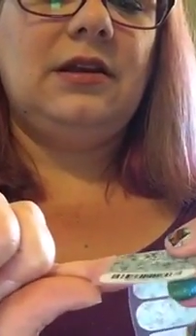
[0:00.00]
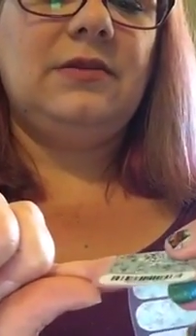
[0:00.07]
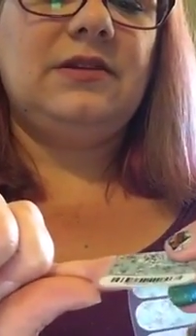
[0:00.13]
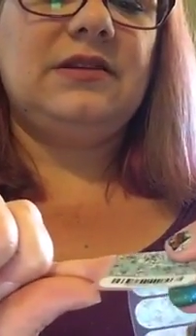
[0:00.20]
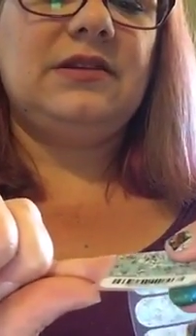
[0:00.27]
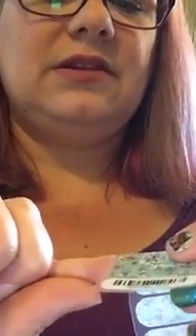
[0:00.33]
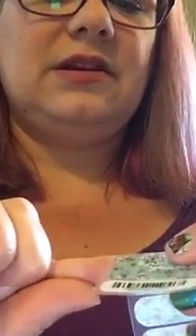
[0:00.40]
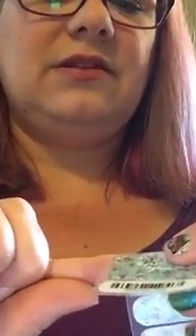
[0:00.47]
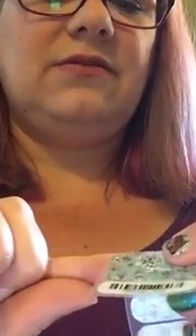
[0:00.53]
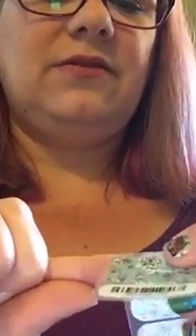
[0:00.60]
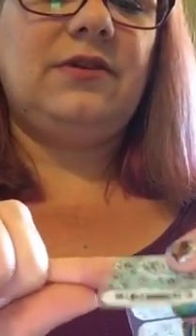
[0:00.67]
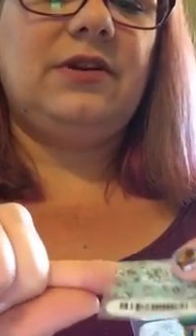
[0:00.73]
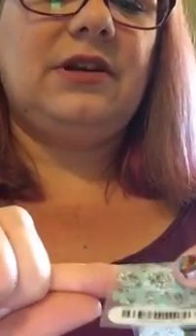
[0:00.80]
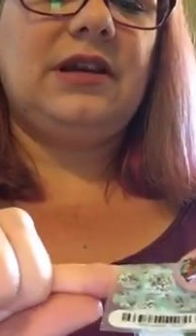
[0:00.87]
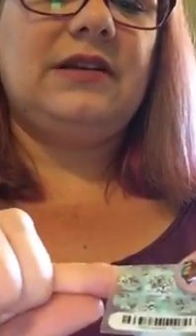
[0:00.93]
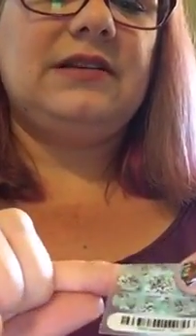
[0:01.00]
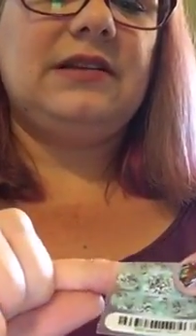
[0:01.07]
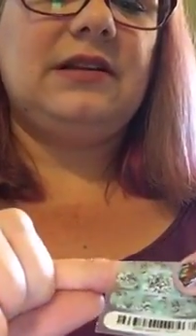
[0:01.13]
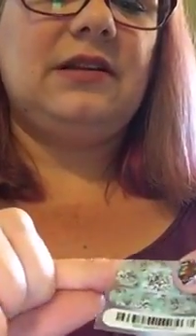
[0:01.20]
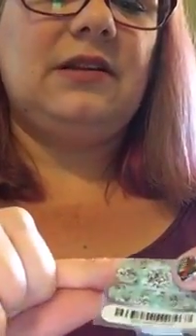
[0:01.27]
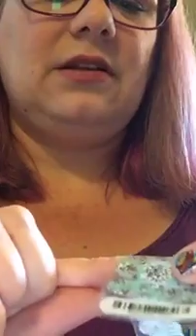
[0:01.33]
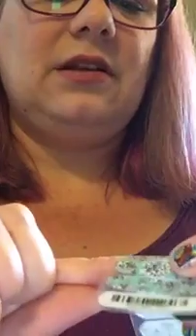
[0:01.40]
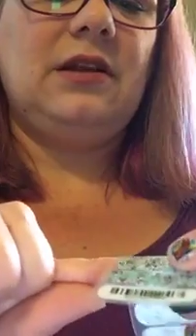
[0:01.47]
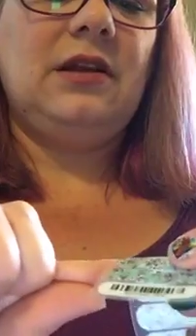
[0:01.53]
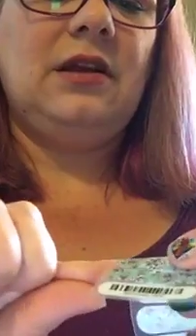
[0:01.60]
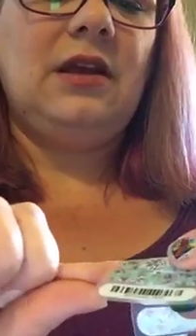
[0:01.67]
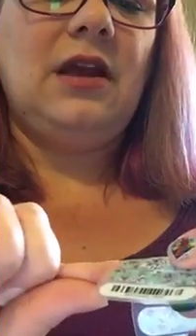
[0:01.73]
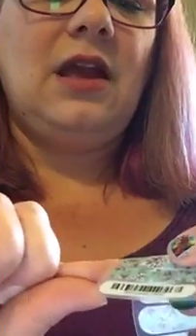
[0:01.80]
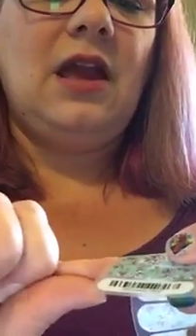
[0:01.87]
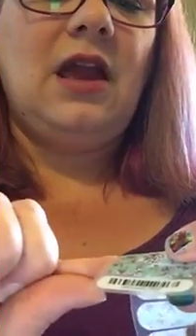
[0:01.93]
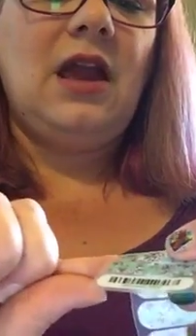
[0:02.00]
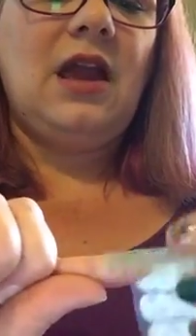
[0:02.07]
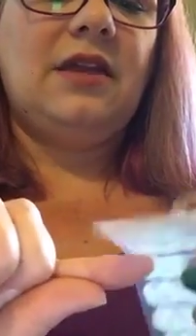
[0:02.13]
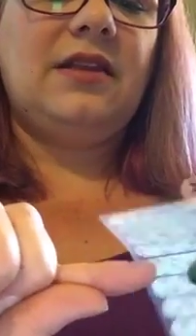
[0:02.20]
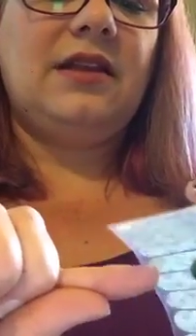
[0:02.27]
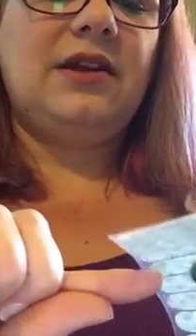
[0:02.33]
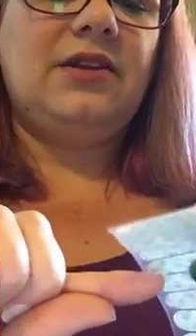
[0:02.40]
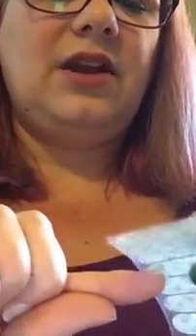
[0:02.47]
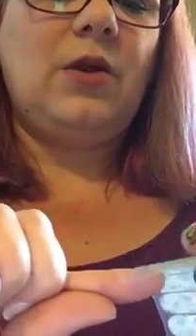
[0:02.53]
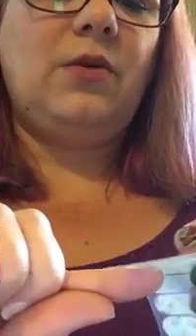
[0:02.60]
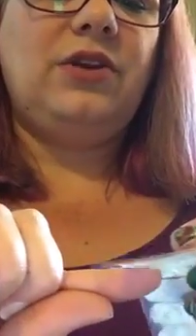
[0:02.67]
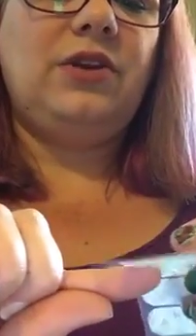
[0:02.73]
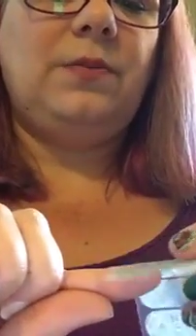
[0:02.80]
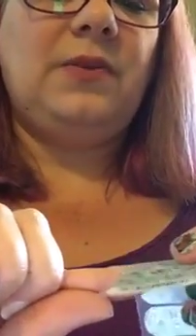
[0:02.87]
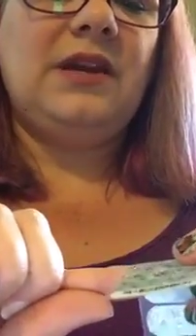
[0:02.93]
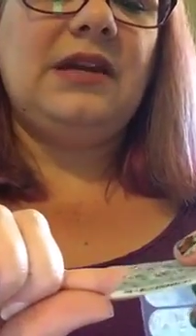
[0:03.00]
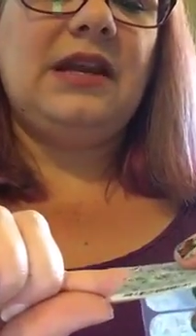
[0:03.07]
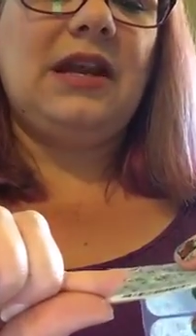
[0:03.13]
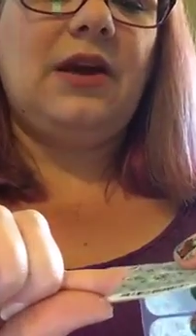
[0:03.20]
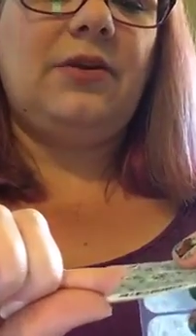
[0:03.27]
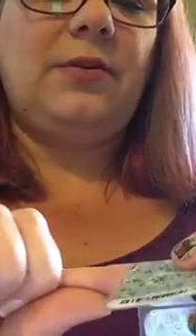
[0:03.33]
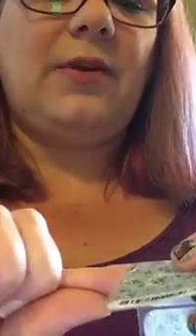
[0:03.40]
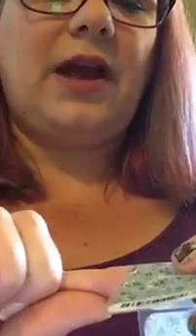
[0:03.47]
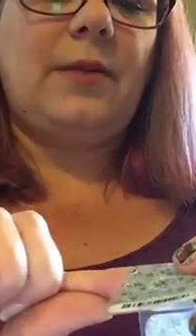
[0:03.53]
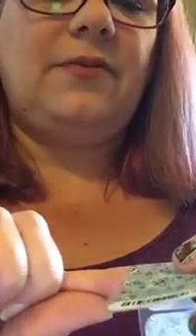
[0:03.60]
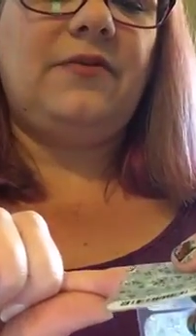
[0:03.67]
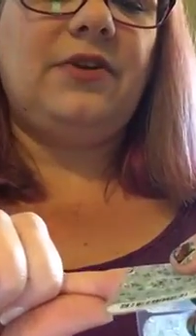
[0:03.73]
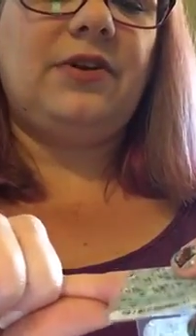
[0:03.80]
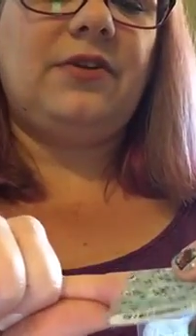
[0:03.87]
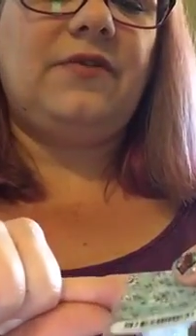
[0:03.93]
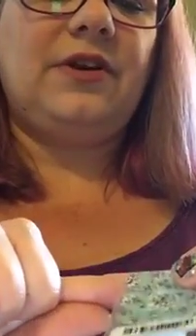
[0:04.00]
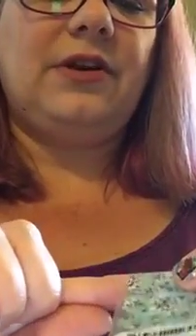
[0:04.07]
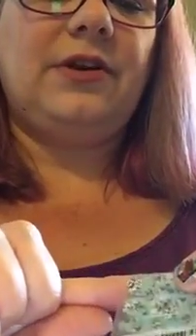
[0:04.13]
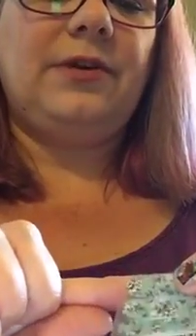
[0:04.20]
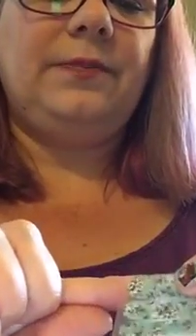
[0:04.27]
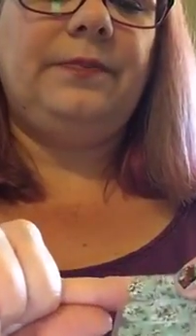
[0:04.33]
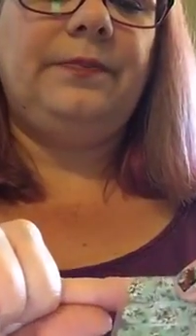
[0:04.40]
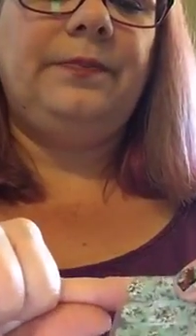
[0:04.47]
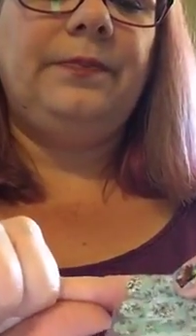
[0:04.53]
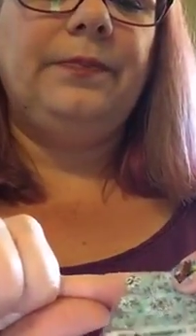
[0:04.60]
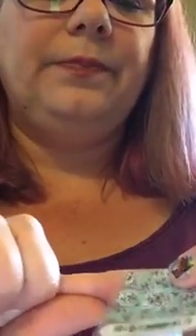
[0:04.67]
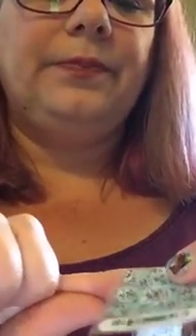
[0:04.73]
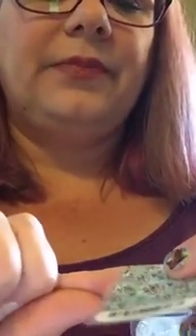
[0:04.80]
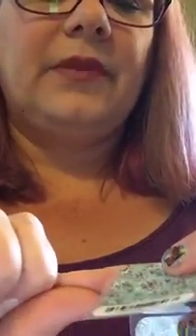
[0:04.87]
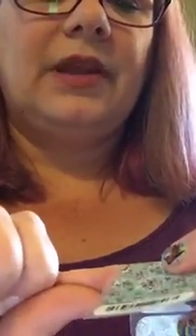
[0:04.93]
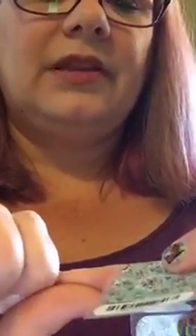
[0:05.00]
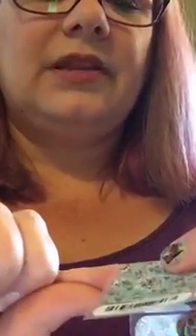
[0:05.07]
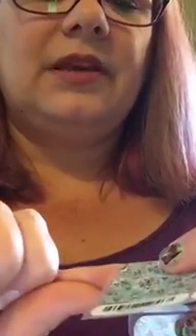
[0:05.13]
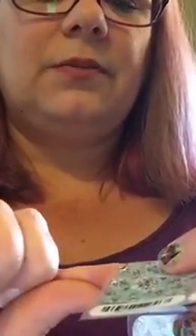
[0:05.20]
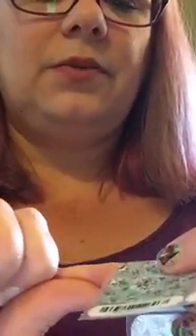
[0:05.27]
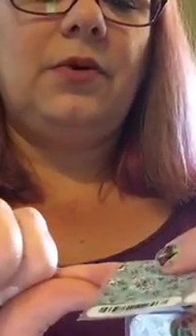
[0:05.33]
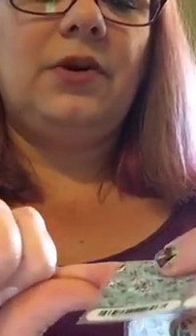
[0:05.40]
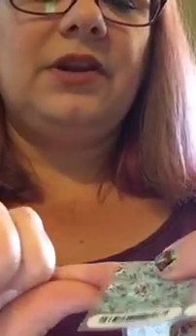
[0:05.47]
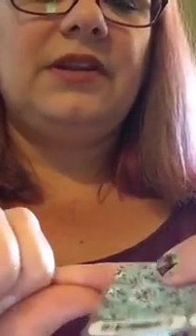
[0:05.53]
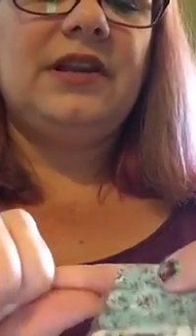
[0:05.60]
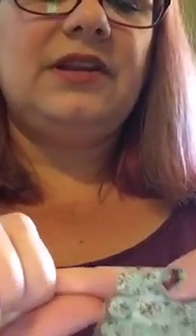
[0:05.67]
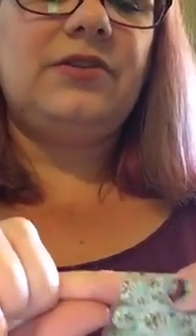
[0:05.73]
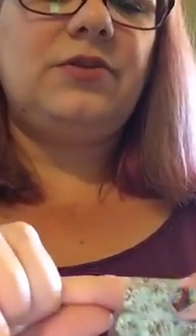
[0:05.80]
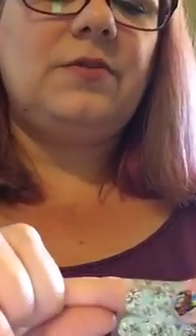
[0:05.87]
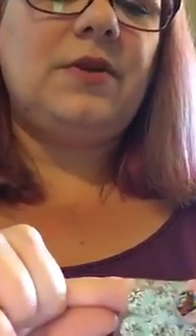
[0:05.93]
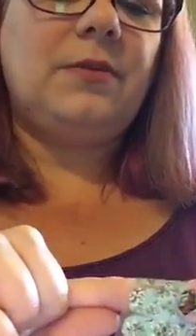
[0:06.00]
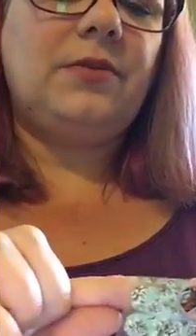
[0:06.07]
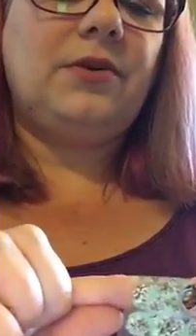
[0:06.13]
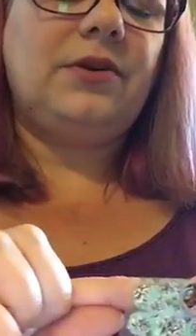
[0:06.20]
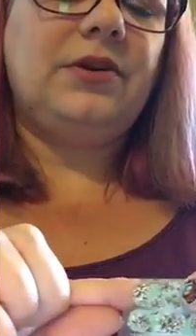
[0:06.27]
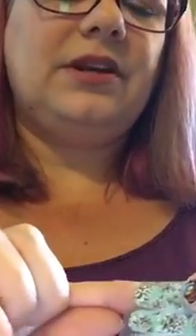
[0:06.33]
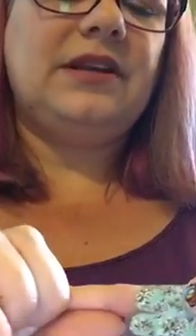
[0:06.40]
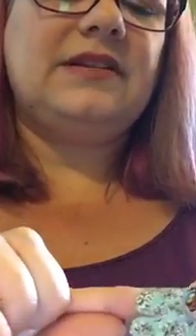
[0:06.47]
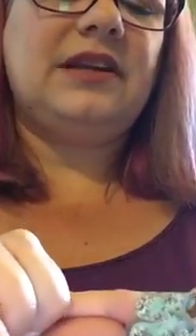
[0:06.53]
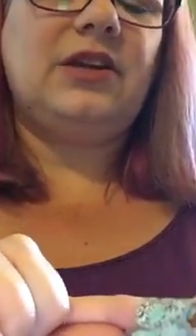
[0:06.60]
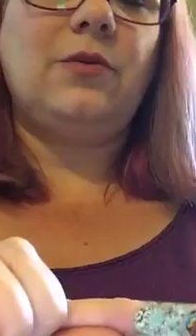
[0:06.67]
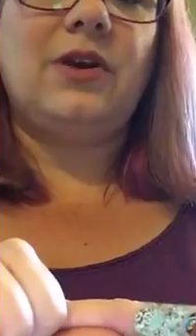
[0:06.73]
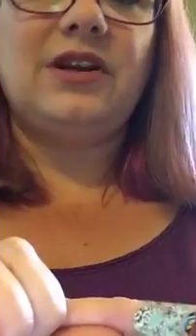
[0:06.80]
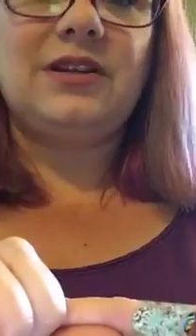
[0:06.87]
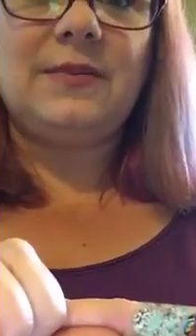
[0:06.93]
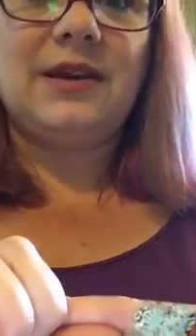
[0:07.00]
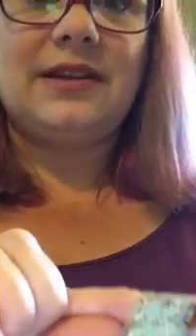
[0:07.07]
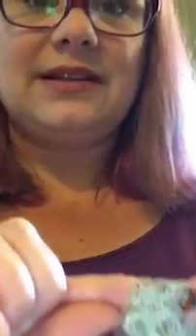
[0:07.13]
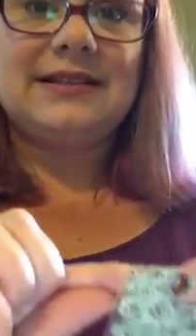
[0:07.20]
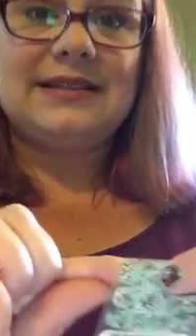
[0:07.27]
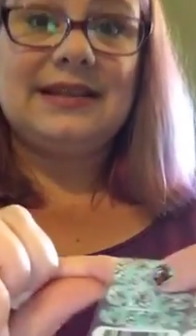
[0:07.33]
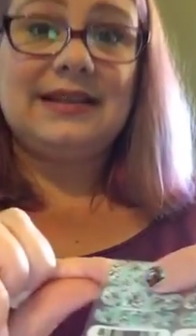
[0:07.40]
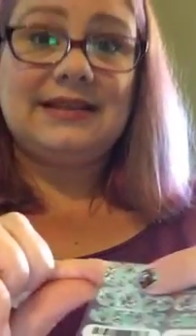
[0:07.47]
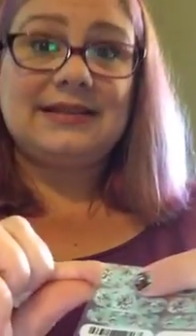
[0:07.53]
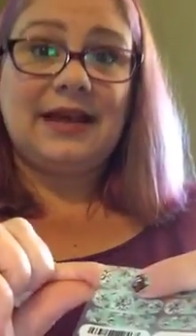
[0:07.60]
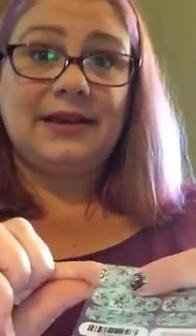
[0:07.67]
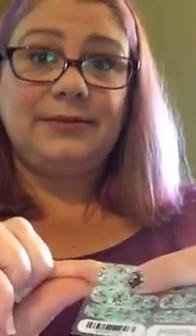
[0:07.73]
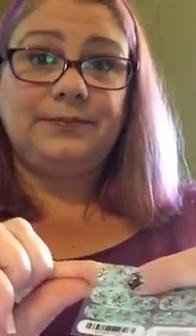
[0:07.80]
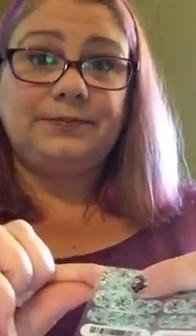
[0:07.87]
Just looking for a nice little clear. Now when you're picking out a wrap for your finger, the important thing to remember is that you want it to be on the skinny side.